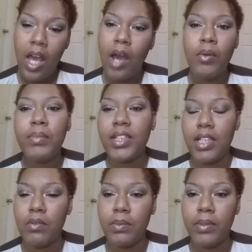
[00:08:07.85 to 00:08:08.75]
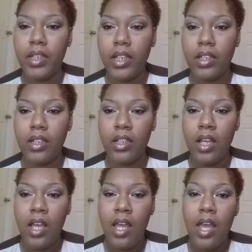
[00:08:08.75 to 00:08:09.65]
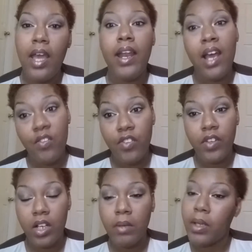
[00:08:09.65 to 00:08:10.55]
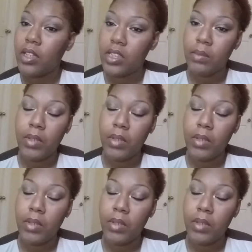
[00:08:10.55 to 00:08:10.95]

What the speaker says: I went because I was bleeding, and I have a vlog about this.